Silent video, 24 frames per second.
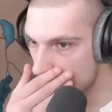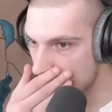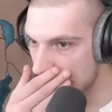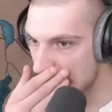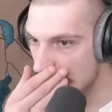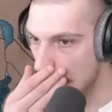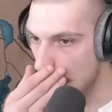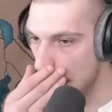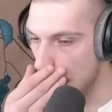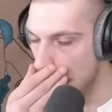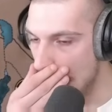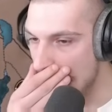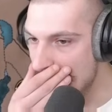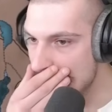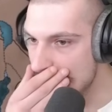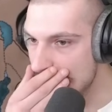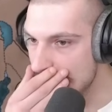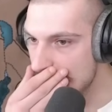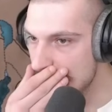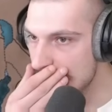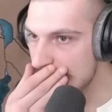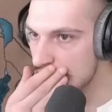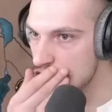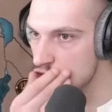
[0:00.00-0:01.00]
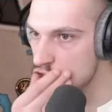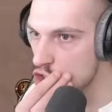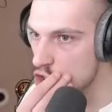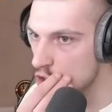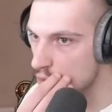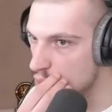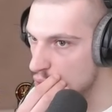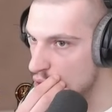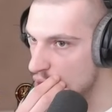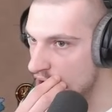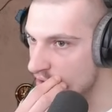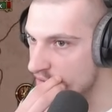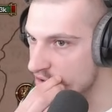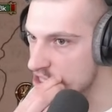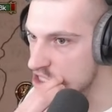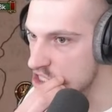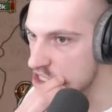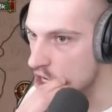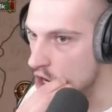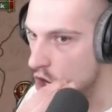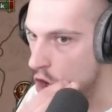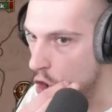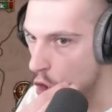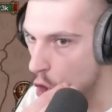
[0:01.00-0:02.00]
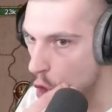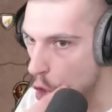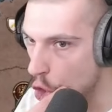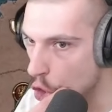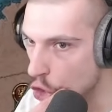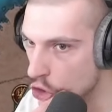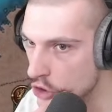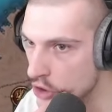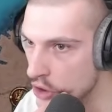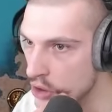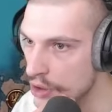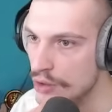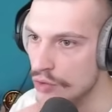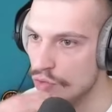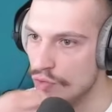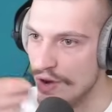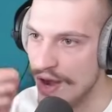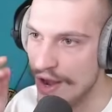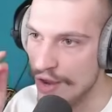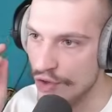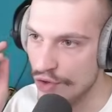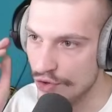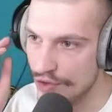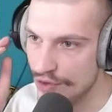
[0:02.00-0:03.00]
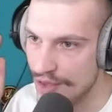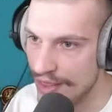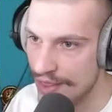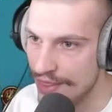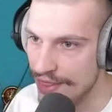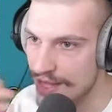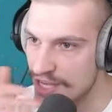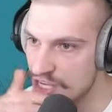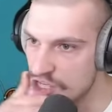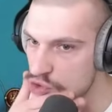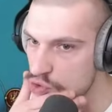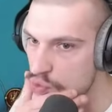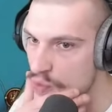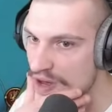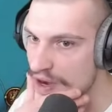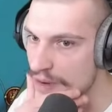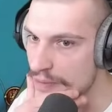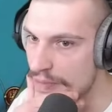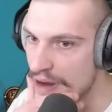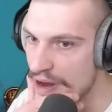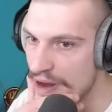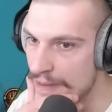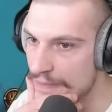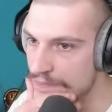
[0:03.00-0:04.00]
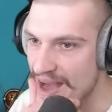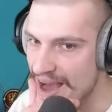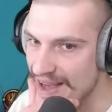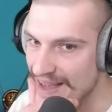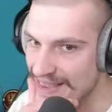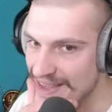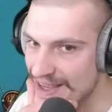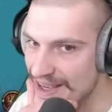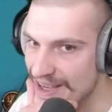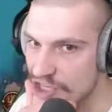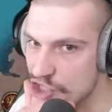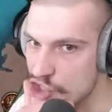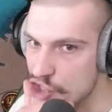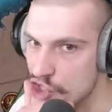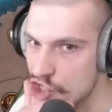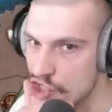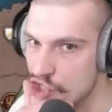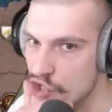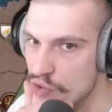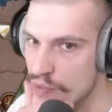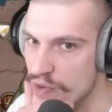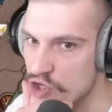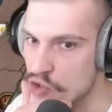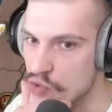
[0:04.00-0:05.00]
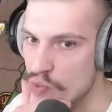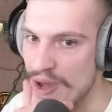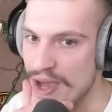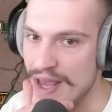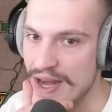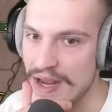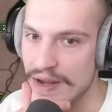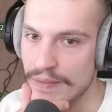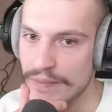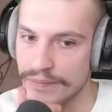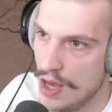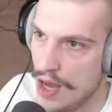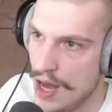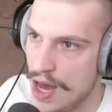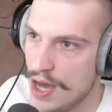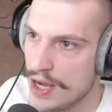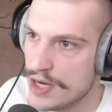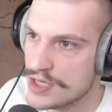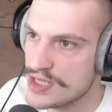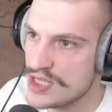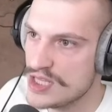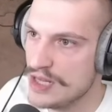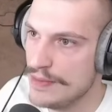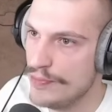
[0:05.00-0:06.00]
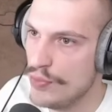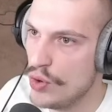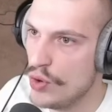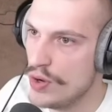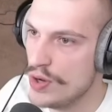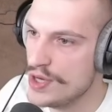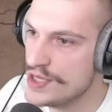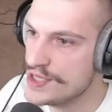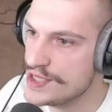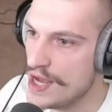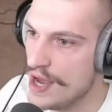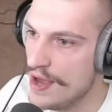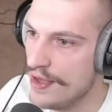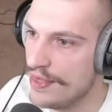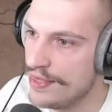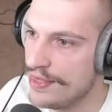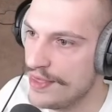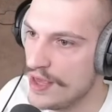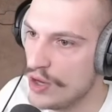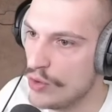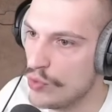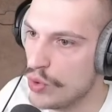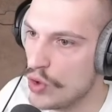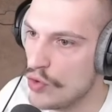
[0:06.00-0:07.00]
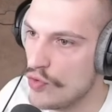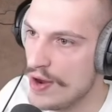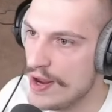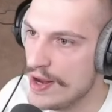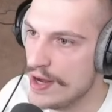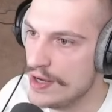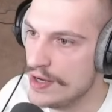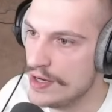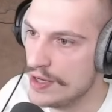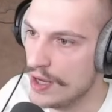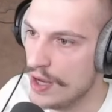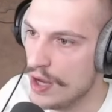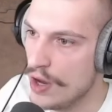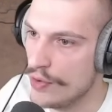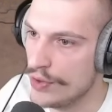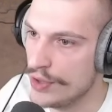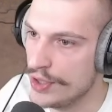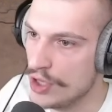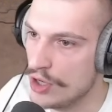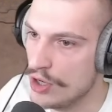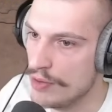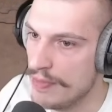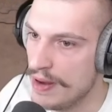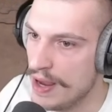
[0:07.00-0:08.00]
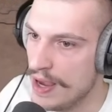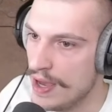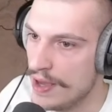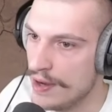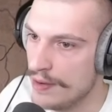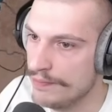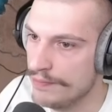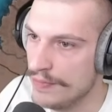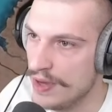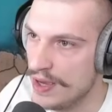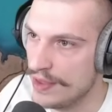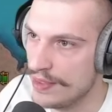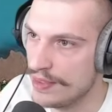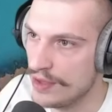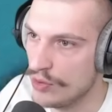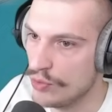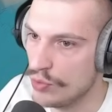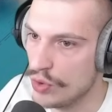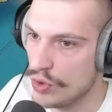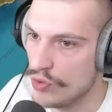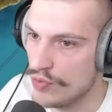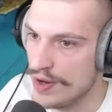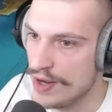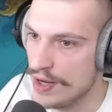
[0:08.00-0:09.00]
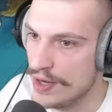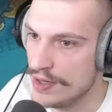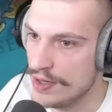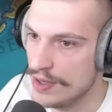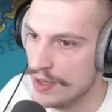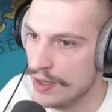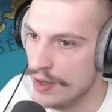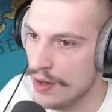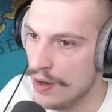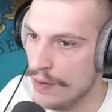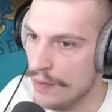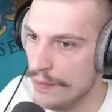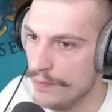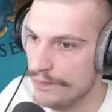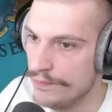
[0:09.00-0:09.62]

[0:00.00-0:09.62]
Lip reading: be a way easier province to hold rather than this one, but I think it's just too much waiting. Honestly, boys, I think we're ready to go here, man. I think we're ready to go.